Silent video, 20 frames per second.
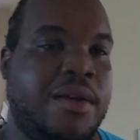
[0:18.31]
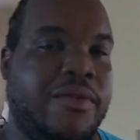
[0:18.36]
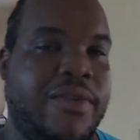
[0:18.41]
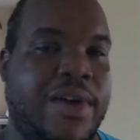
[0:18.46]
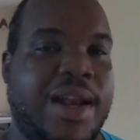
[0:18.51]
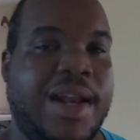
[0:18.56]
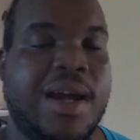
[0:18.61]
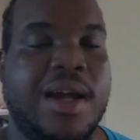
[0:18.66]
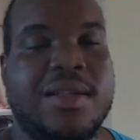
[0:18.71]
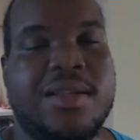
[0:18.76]

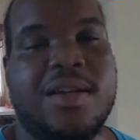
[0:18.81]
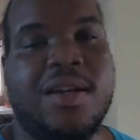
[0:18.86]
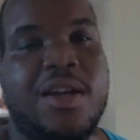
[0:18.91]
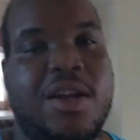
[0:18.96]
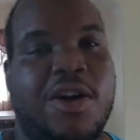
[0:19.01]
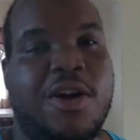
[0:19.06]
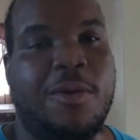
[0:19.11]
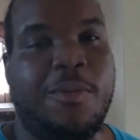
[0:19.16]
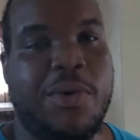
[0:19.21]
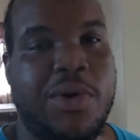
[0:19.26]
Finally got
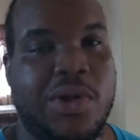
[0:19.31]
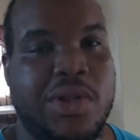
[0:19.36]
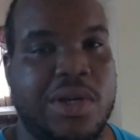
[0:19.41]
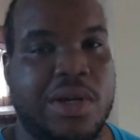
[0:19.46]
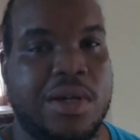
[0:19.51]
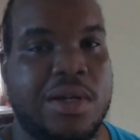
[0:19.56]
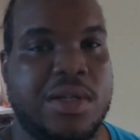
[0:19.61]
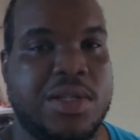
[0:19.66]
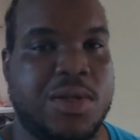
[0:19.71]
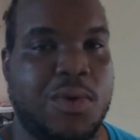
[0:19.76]
another
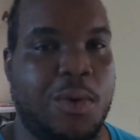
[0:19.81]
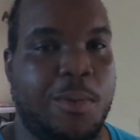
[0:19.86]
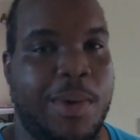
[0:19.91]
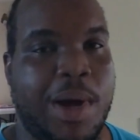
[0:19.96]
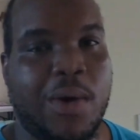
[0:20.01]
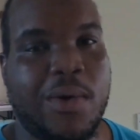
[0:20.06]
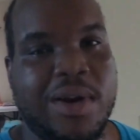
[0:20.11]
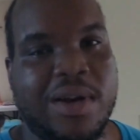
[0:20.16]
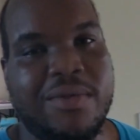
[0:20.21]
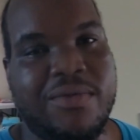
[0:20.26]
computer, so we're
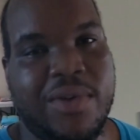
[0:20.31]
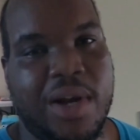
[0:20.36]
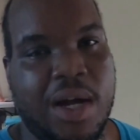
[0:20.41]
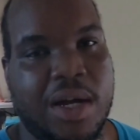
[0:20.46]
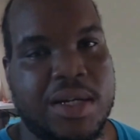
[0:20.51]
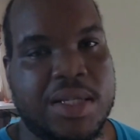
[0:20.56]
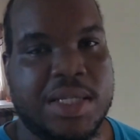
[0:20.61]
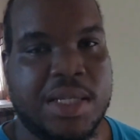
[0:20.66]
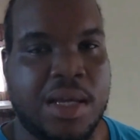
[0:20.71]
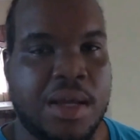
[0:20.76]
back with the
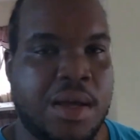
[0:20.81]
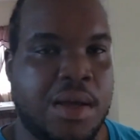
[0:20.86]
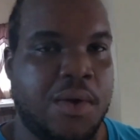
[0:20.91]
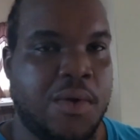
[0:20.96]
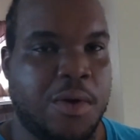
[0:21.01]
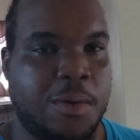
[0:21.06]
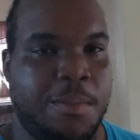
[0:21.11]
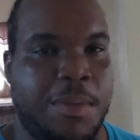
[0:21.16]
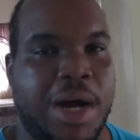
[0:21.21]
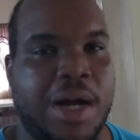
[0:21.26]
vlogs.
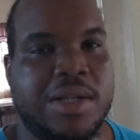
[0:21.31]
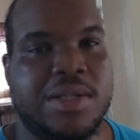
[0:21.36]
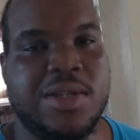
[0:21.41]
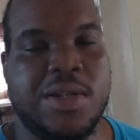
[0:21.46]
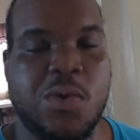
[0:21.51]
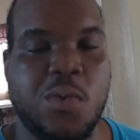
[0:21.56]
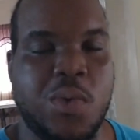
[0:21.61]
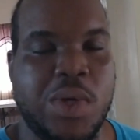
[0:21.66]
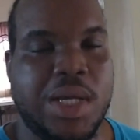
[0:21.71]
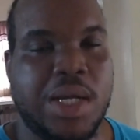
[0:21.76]
We're back
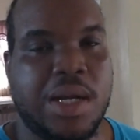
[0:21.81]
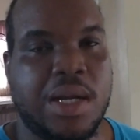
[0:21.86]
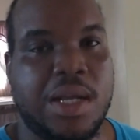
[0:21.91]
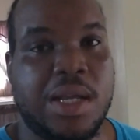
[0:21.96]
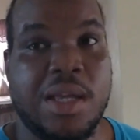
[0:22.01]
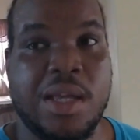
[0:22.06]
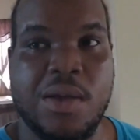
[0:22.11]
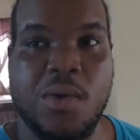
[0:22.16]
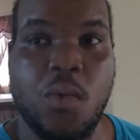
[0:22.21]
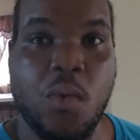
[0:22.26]
to the
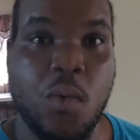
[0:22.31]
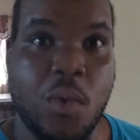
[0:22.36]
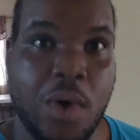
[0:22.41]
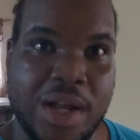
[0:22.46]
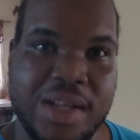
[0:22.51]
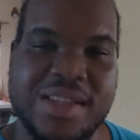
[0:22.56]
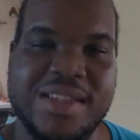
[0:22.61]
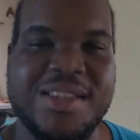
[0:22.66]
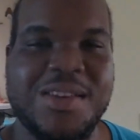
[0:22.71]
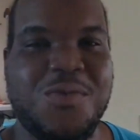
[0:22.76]
weekly,
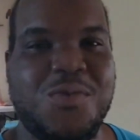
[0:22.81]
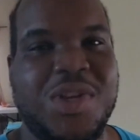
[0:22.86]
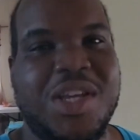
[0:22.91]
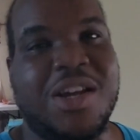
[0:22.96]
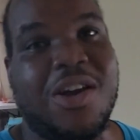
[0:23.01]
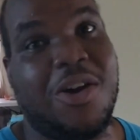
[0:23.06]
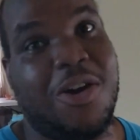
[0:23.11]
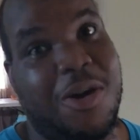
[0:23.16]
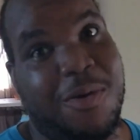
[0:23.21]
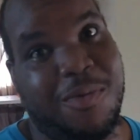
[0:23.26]
once a
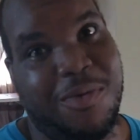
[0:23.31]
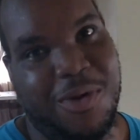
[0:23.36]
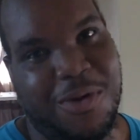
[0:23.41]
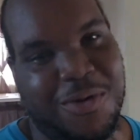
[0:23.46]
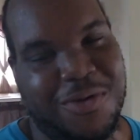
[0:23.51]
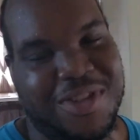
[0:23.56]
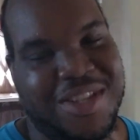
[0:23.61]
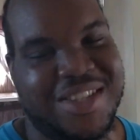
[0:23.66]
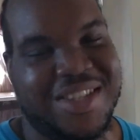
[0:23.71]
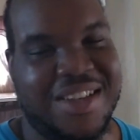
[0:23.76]
week
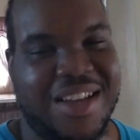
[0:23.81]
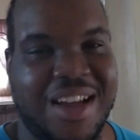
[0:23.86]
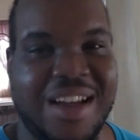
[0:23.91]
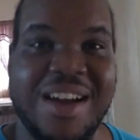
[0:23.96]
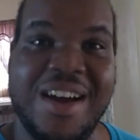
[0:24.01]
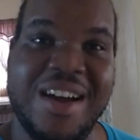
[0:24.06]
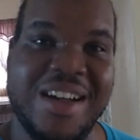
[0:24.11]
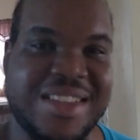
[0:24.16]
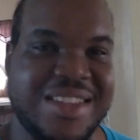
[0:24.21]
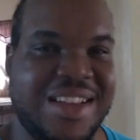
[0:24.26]
uploads
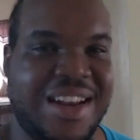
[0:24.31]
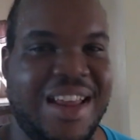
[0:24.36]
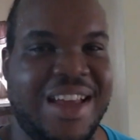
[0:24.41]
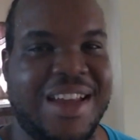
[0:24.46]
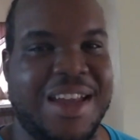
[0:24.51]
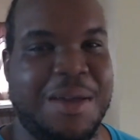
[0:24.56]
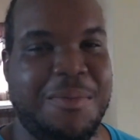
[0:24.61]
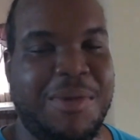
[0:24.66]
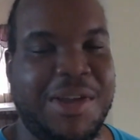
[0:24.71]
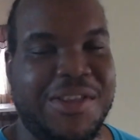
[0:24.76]
until I
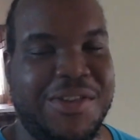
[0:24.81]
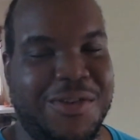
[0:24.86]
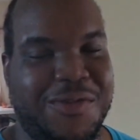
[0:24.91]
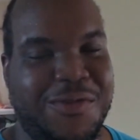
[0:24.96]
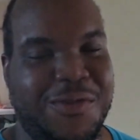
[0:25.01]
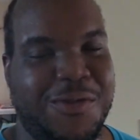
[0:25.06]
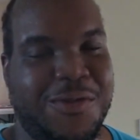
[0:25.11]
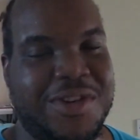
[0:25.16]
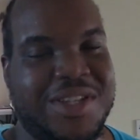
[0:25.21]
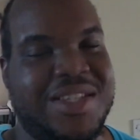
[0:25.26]
get better,
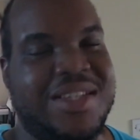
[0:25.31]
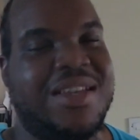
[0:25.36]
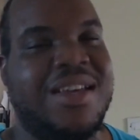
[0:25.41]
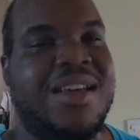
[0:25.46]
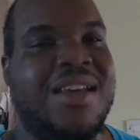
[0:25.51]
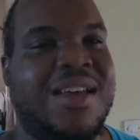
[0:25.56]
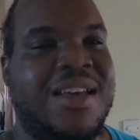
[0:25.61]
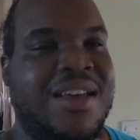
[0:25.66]
of course.